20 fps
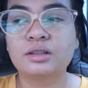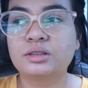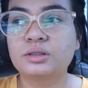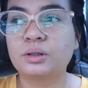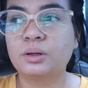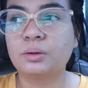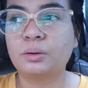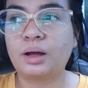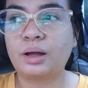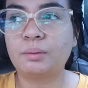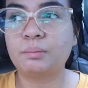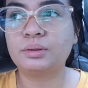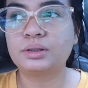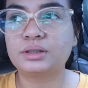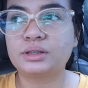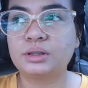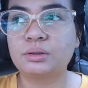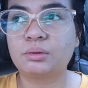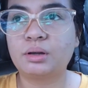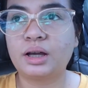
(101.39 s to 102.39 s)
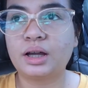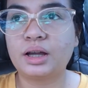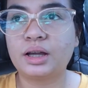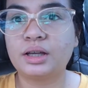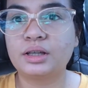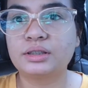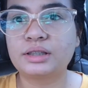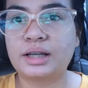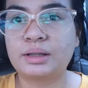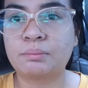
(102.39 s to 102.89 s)
So I will see you
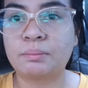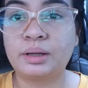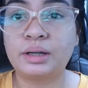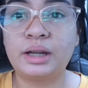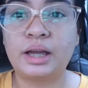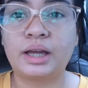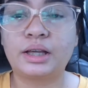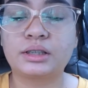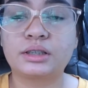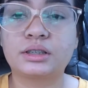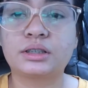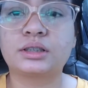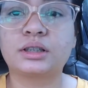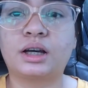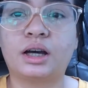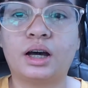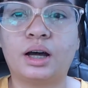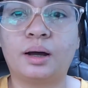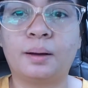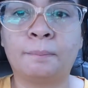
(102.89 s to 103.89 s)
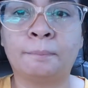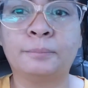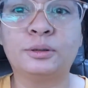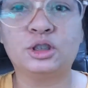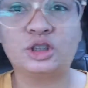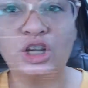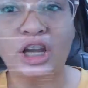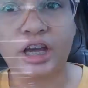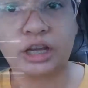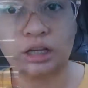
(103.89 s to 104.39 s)
guys at my next um,
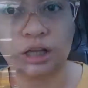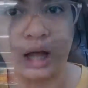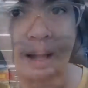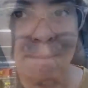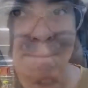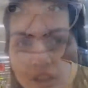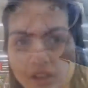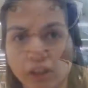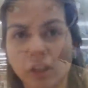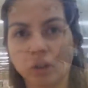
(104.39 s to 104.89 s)
checkup.